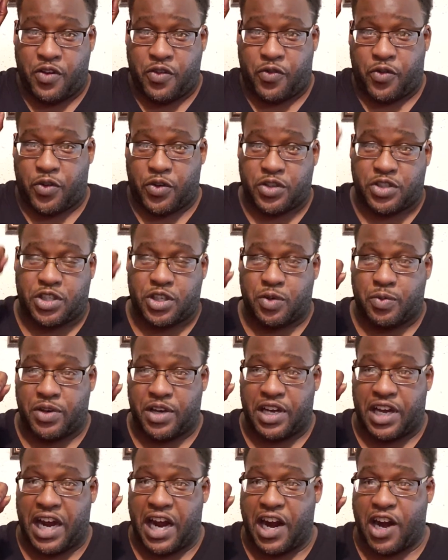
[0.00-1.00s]
for some
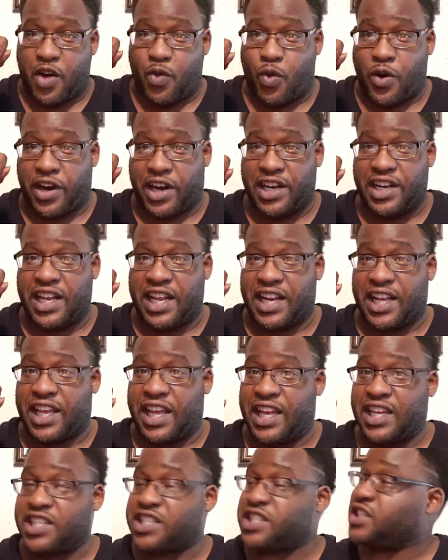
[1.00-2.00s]
hard work and
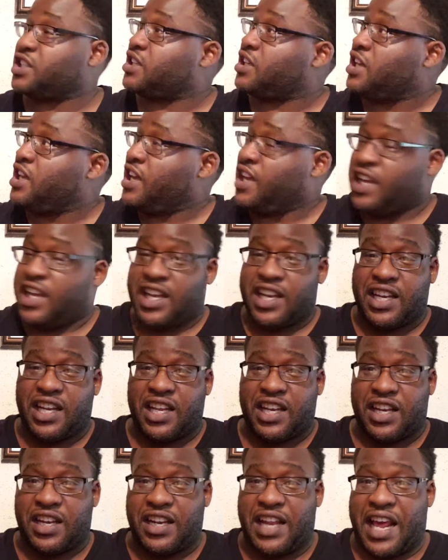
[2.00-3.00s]
dedication. And
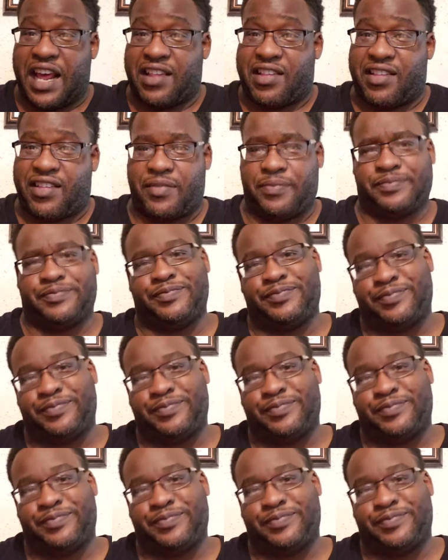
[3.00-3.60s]
then that's